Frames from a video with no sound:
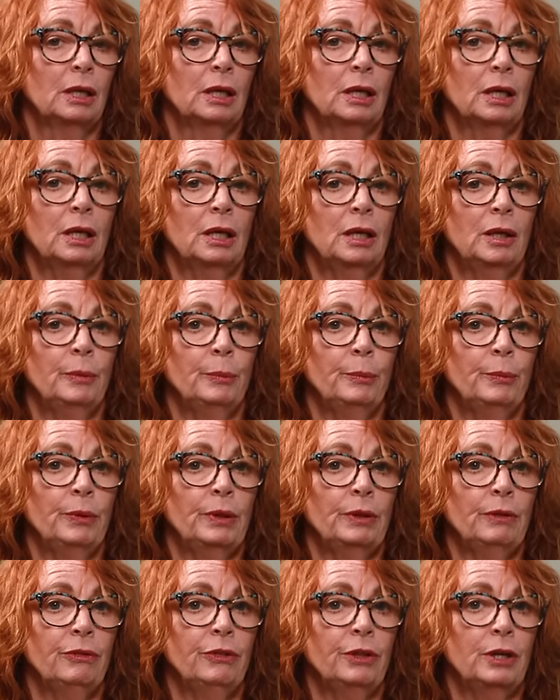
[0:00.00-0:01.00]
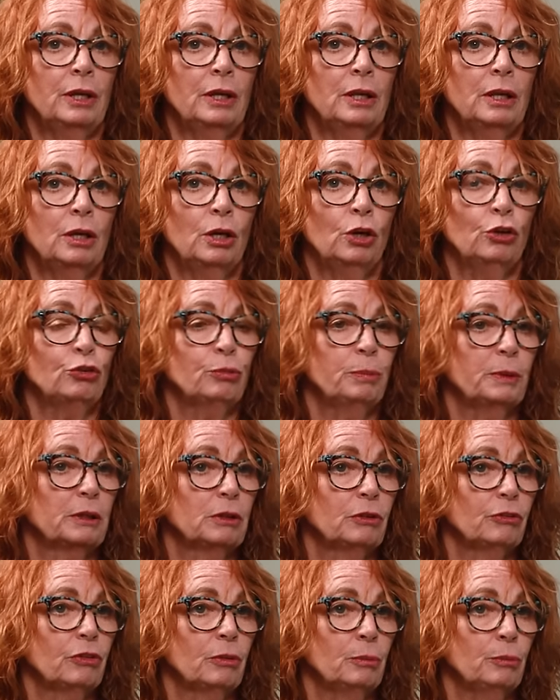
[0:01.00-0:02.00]
The
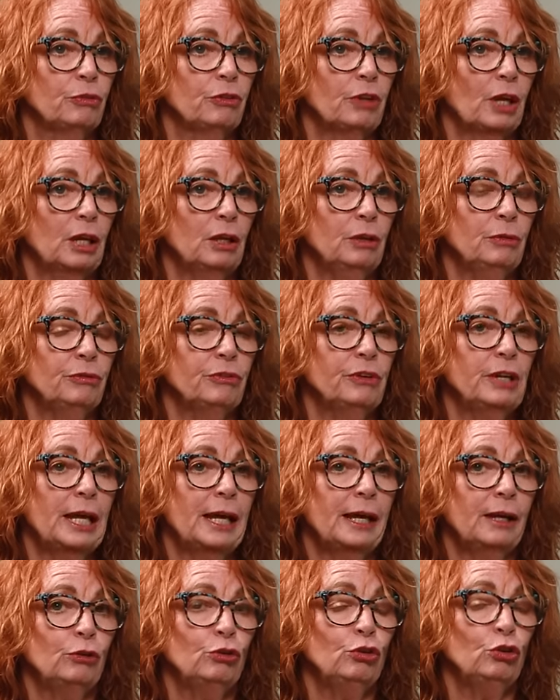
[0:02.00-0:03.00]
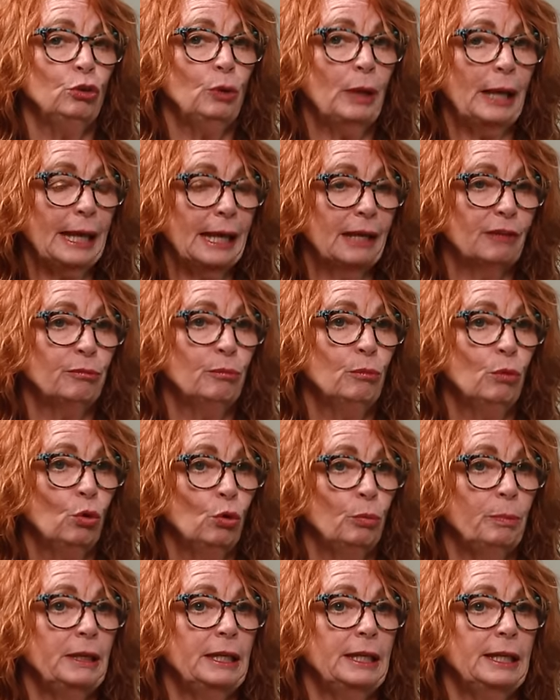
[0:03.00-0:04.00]
hospitals themselves now do have more
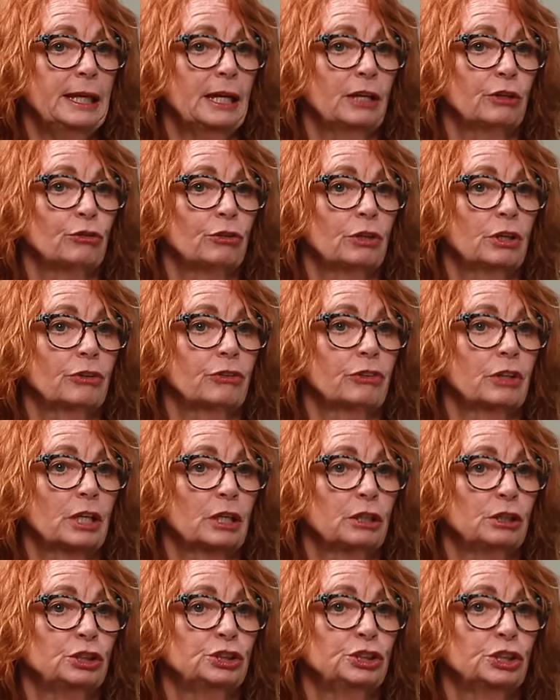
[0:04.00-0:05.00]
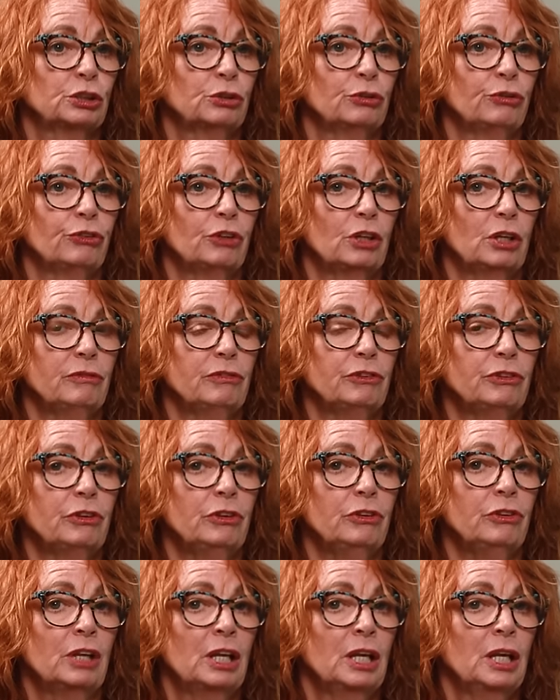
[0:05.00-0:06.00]
paediatric psychological
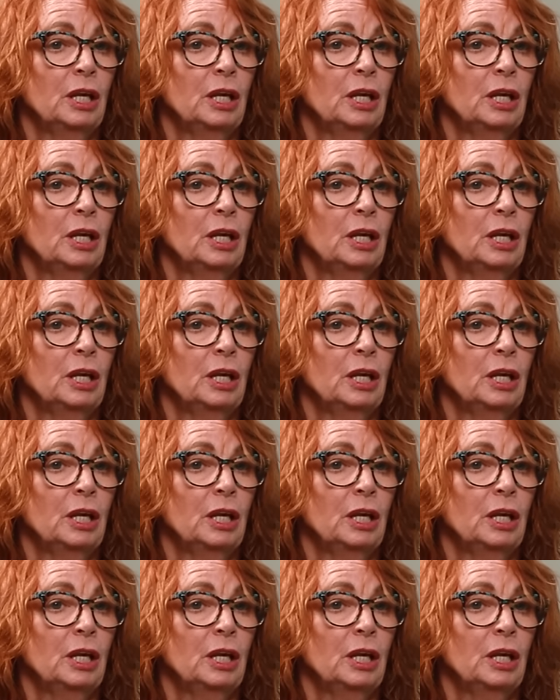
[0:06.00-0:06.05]
services,